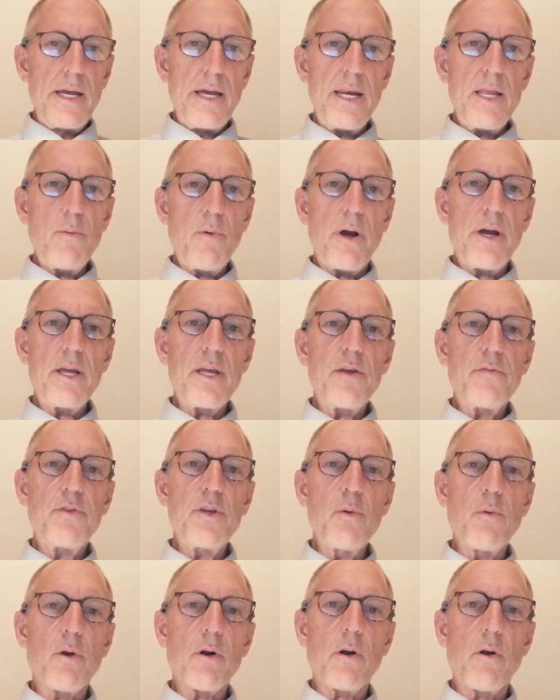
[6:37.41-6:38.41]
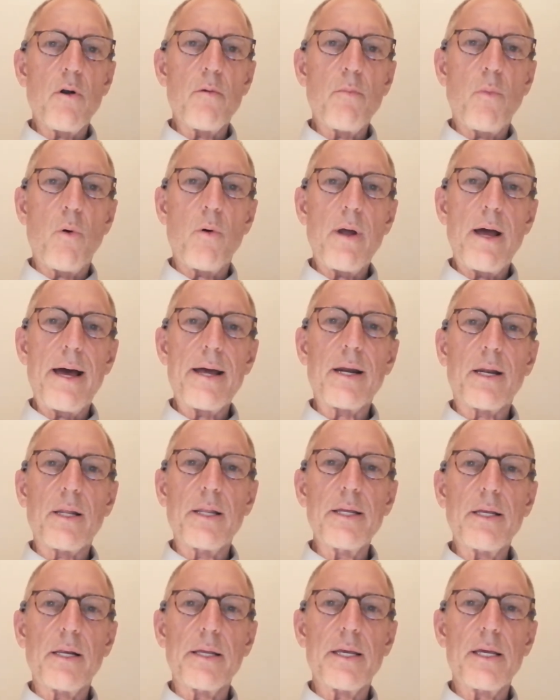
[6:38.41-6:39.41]
Anyway, if you want to learn more how to
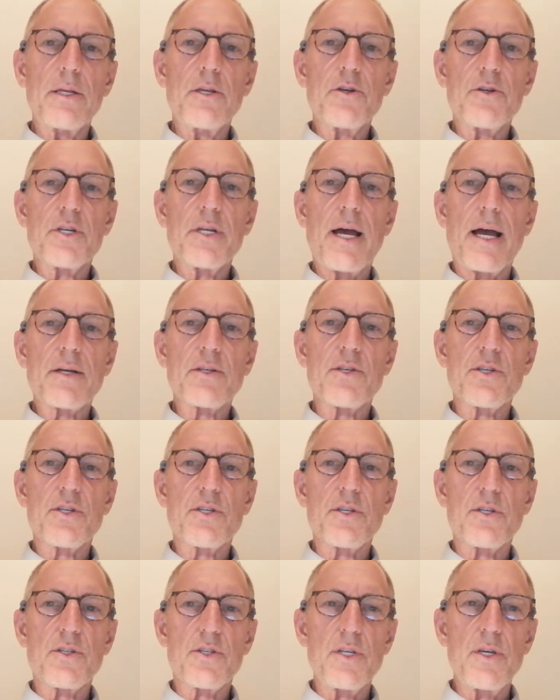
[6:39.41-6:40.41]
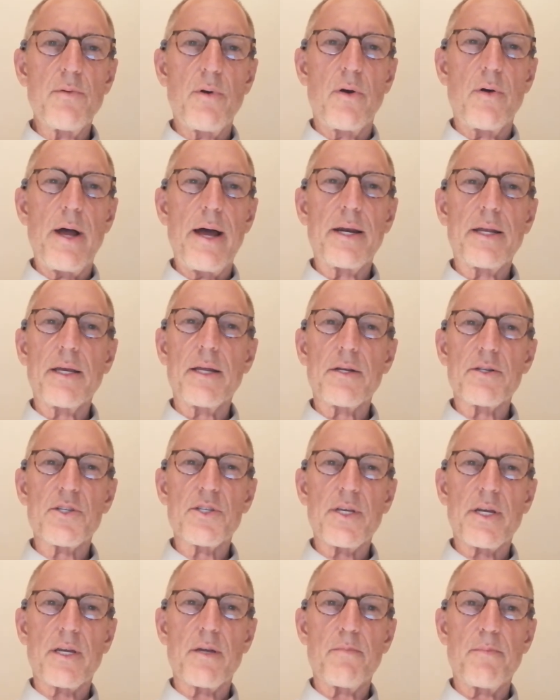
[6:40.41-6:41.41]
legally get your taxes to zero, how to get a
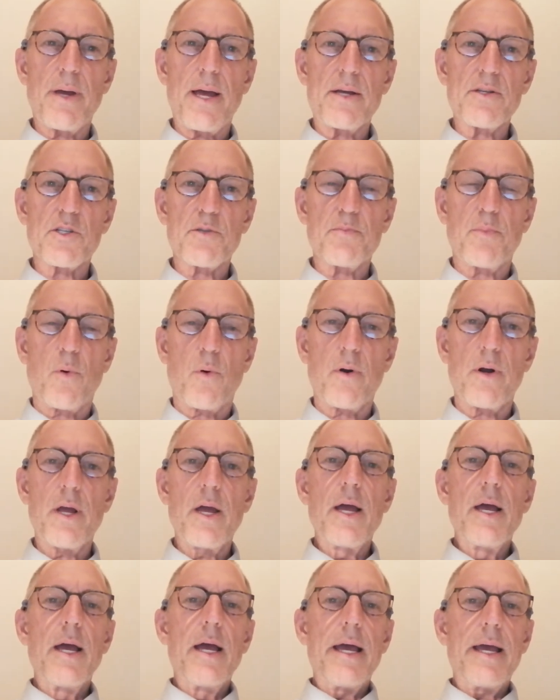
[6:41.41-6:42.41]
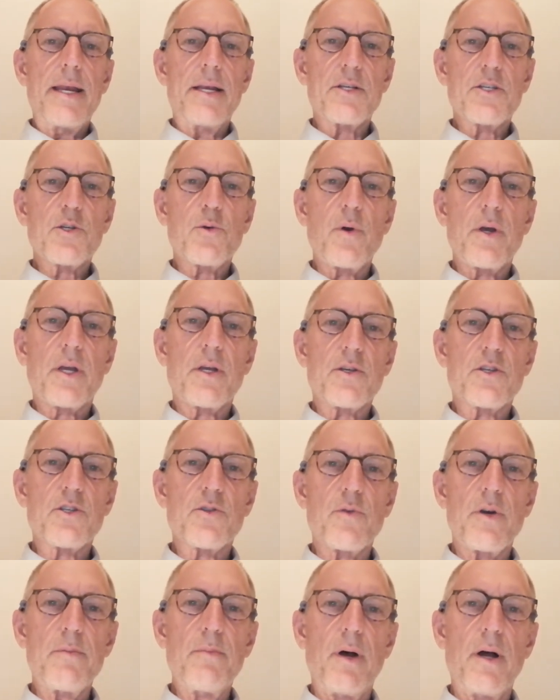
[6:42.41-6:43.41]
second passport in as quick as
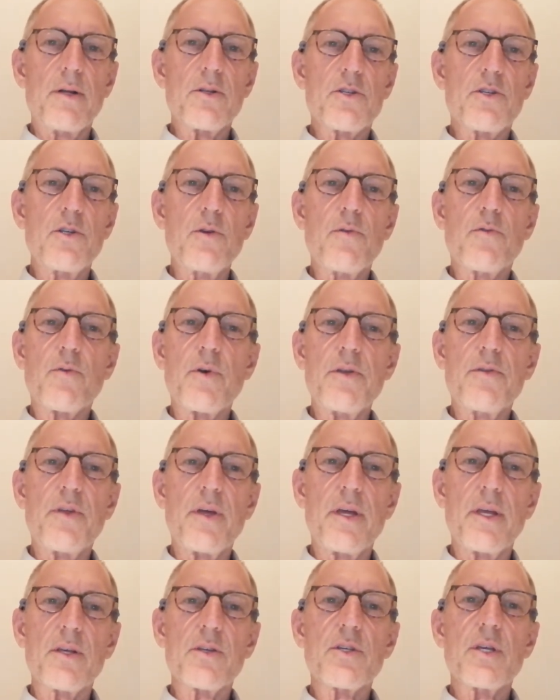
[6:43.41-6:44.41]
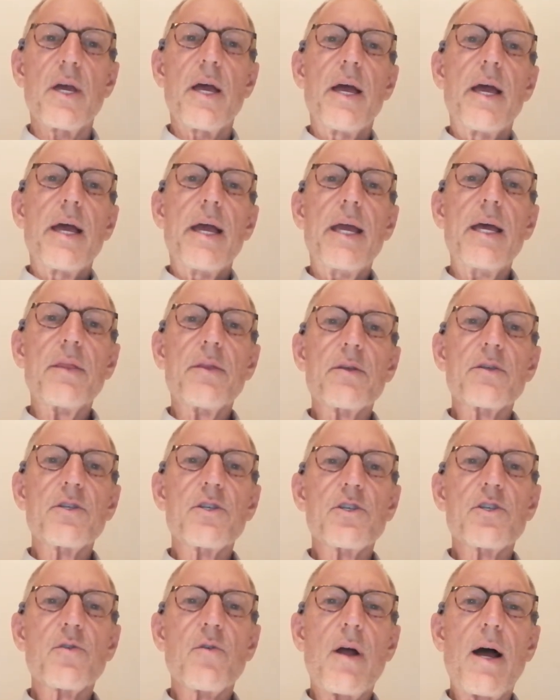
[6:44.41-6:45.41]
3 months, do 3 things. Hit the
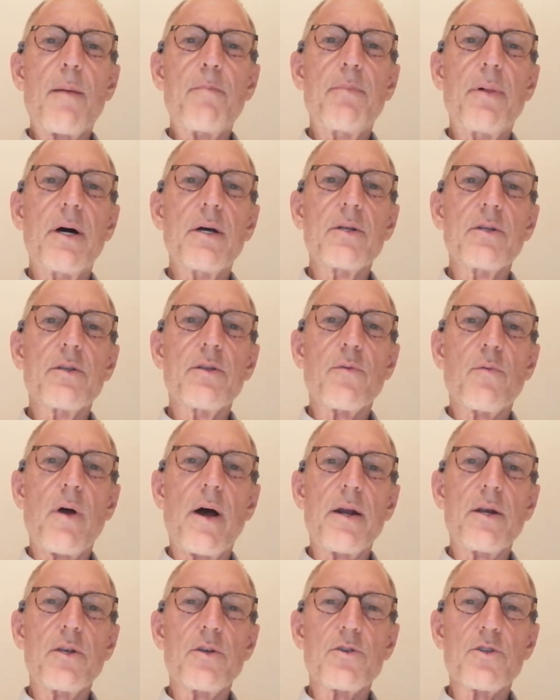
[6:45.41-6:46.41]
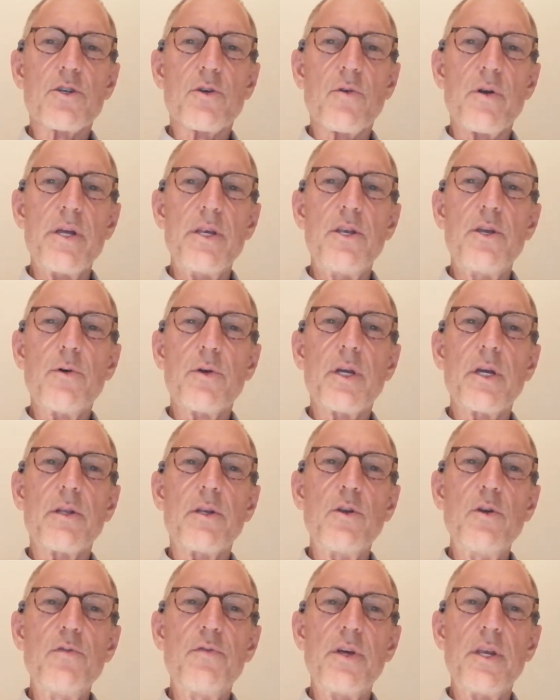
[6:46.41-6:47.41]
subscribe button to the right of your screen. You'll get
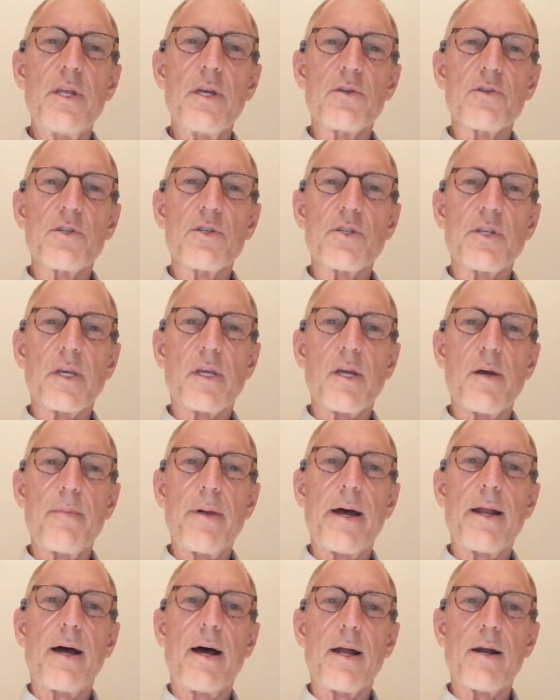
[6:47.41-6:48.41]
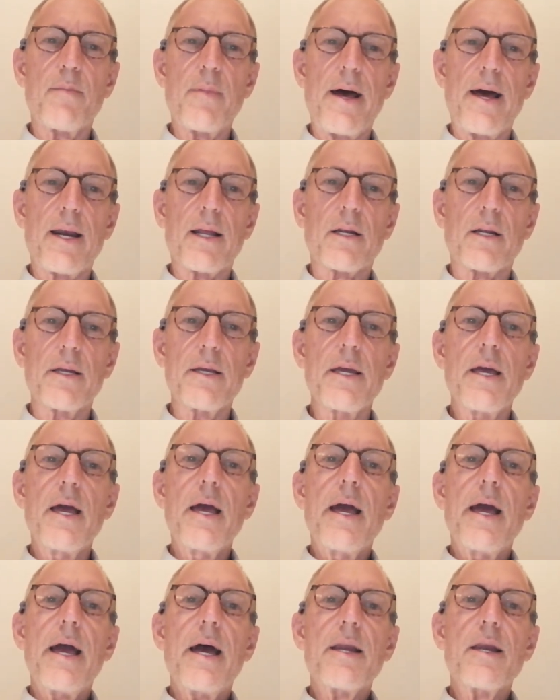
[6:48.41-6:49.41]
new videos as they come out automatically.
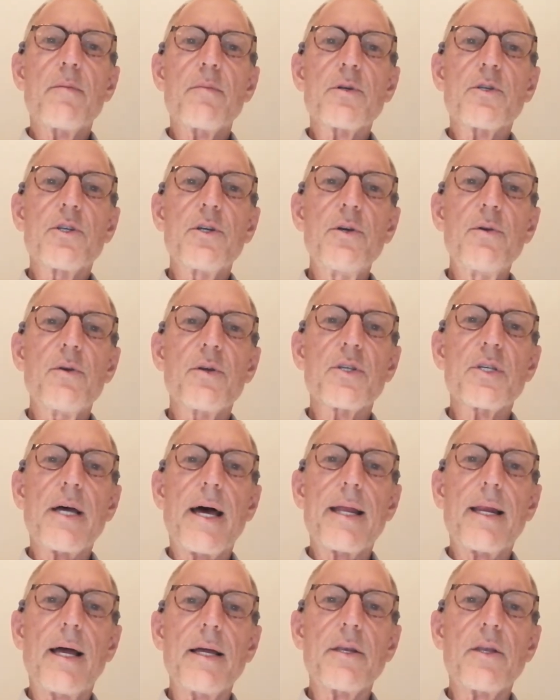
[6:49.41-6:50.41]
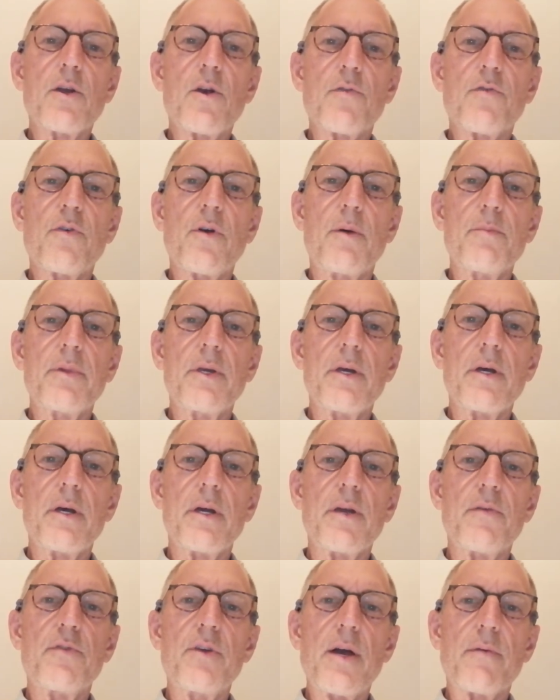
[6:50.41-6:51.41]
And number 2 is I'd like to hear from you
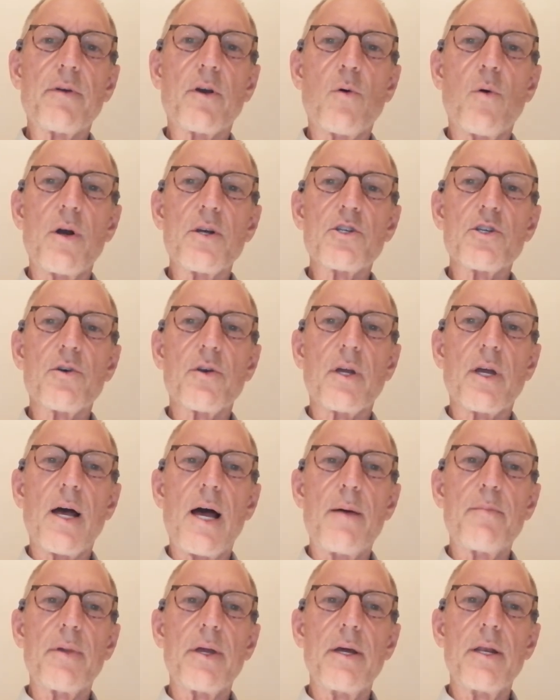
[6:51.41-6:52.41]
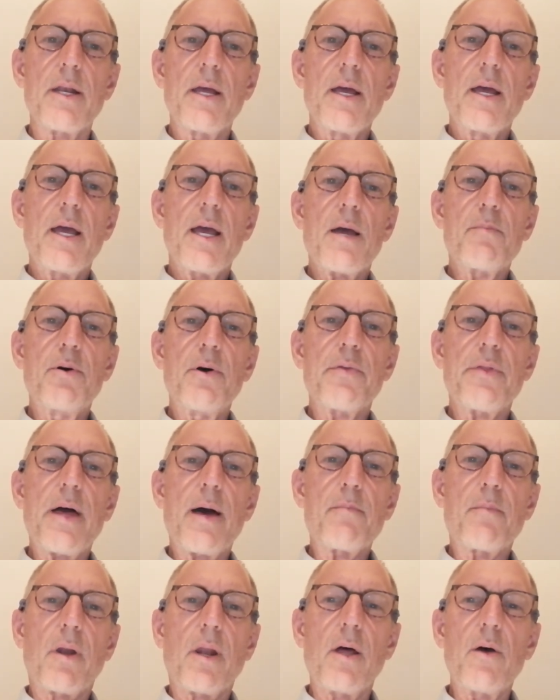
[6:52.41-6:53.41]
if you have a question or comment, and put
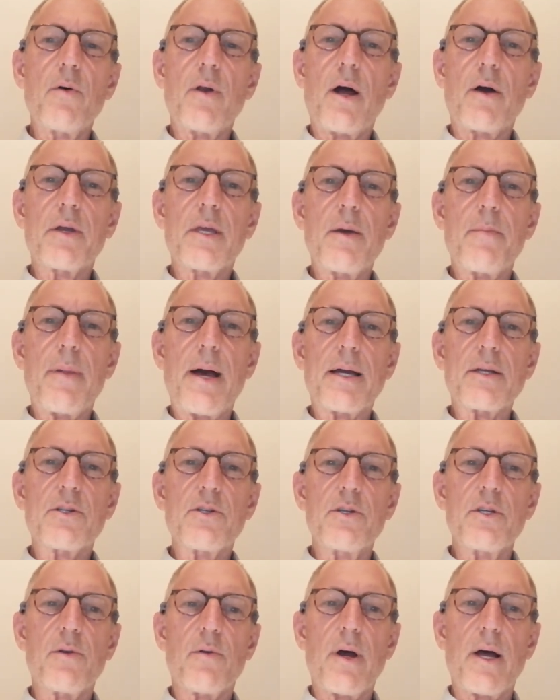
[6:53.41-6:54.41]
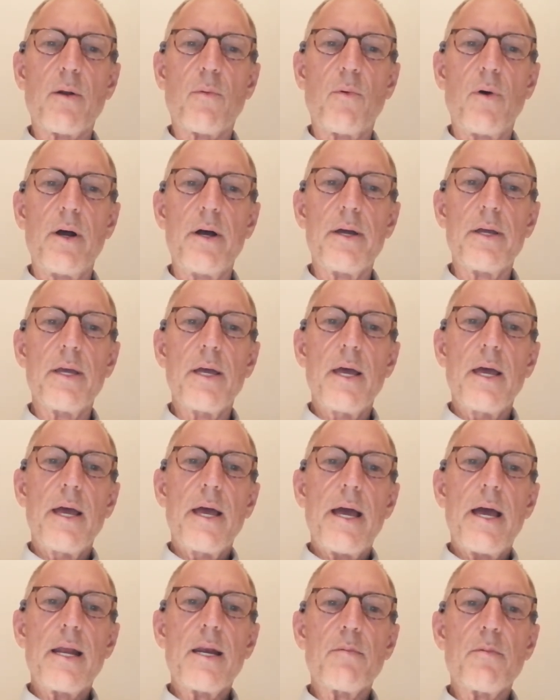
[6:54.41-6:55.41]
that below and I'll get back to you right away.
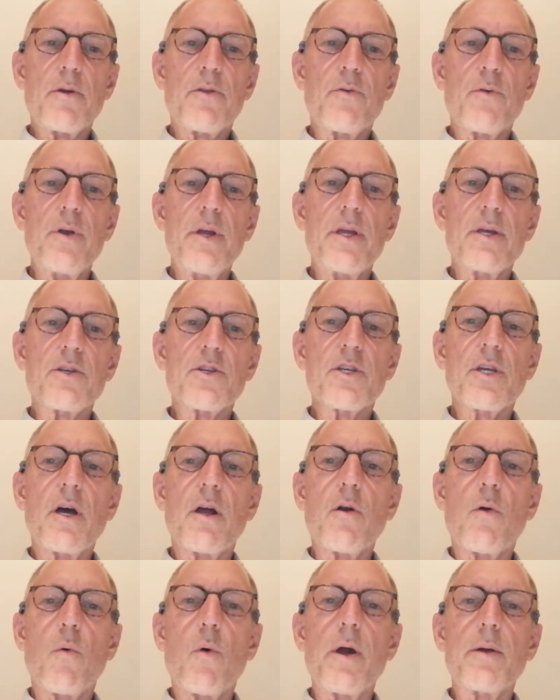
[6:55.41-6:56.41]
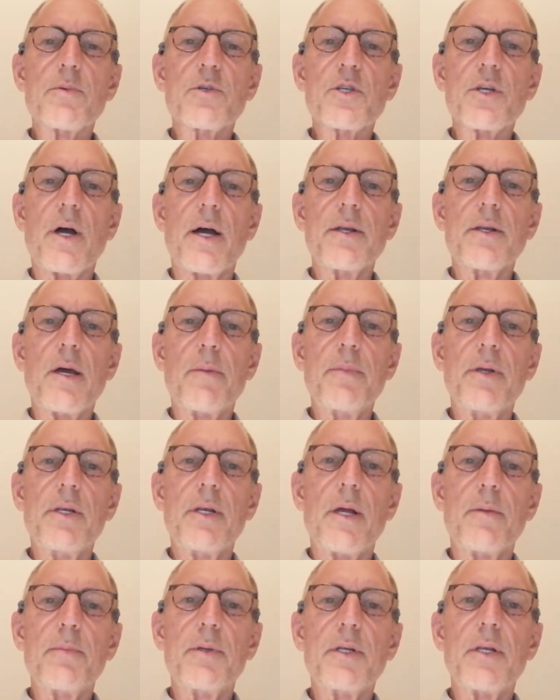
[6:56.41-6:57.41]
And number 3 is go to our website,
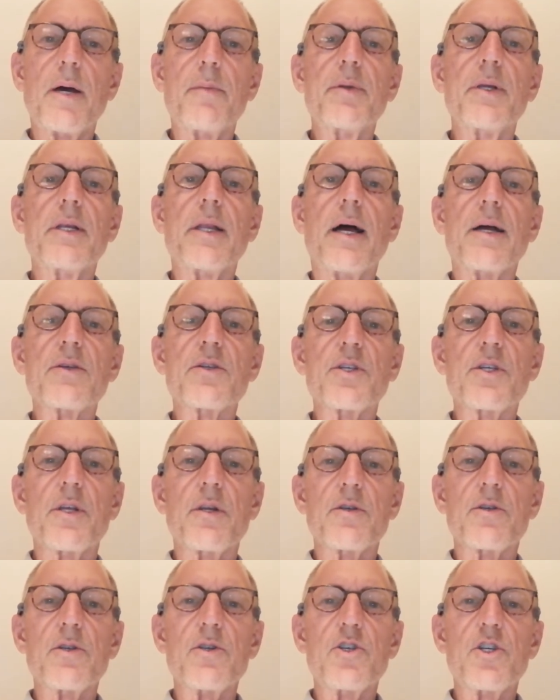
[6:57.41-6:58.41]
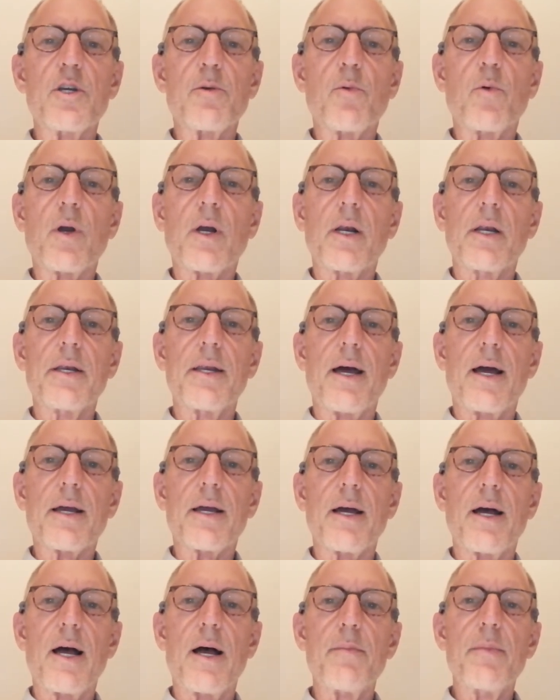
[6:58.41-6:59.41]

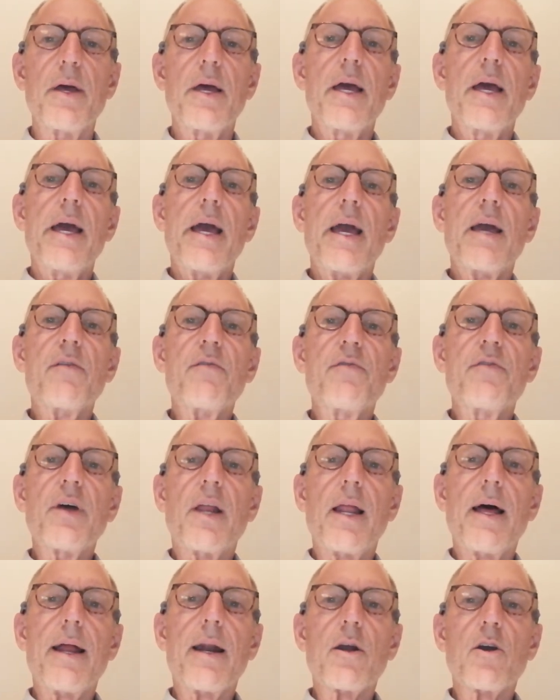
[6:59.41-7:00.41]
www.citizenshipquickly.com, and fill out our